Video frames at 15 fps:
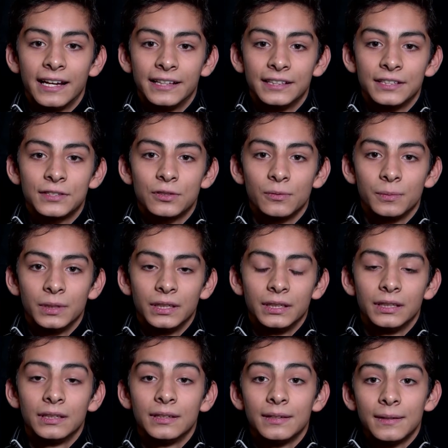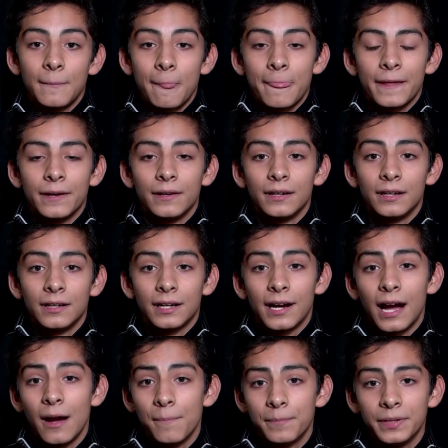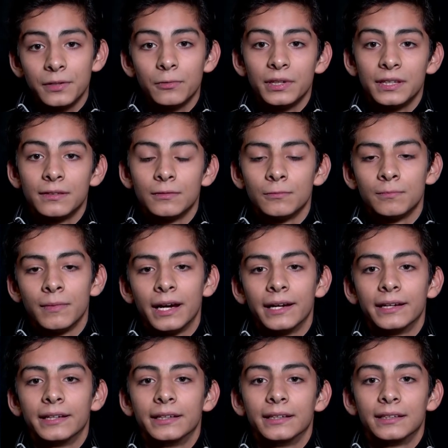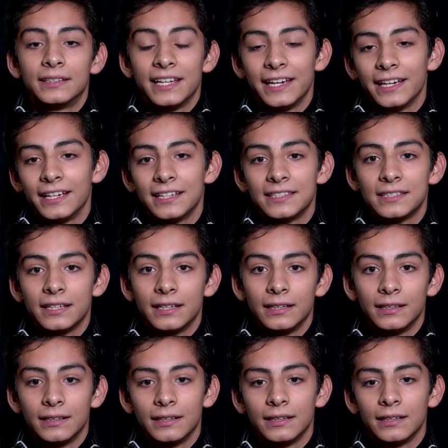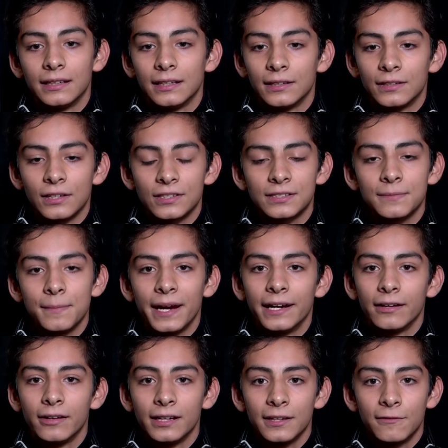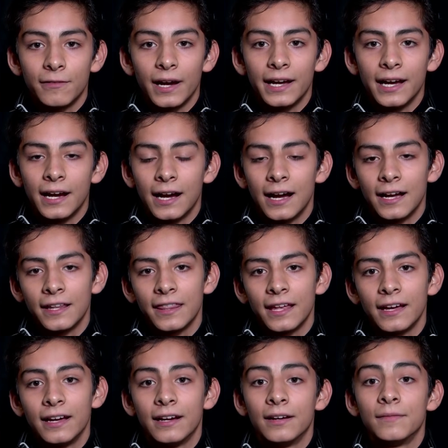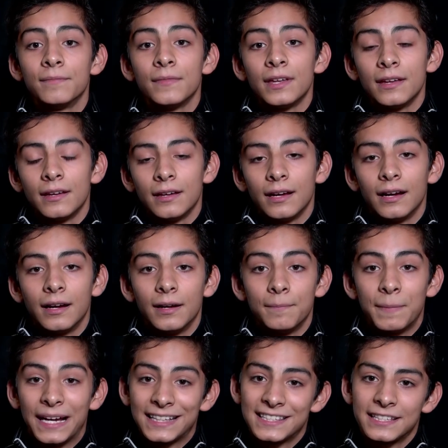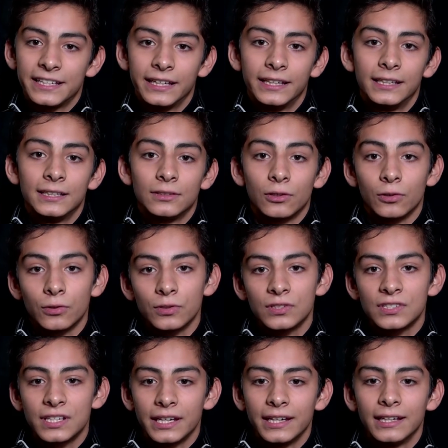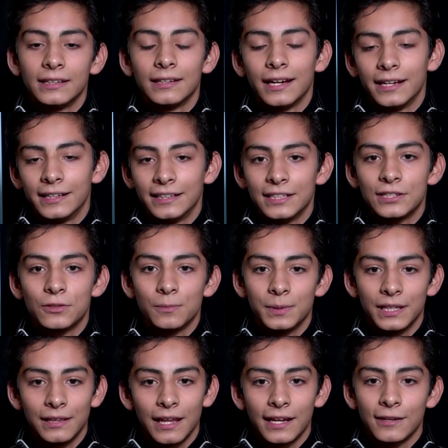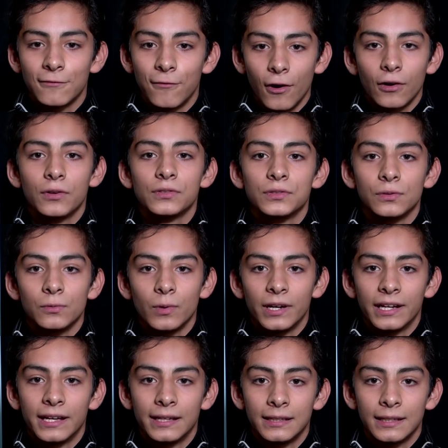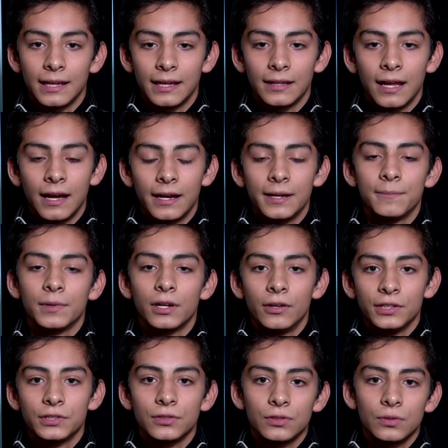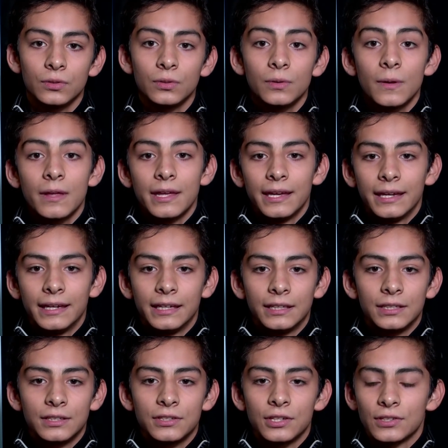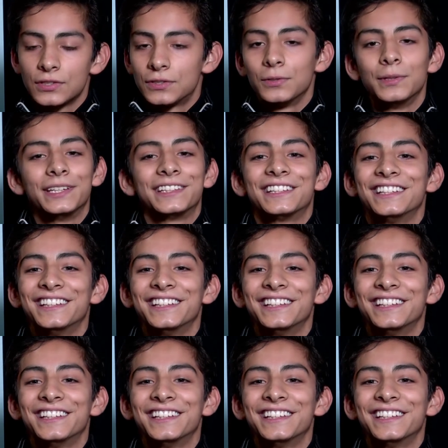I need to be uh, happy with my days and doesn't matter if I had a, a, bad skate or good skate, I need to be like focused on what I, I'm going to do and just do it.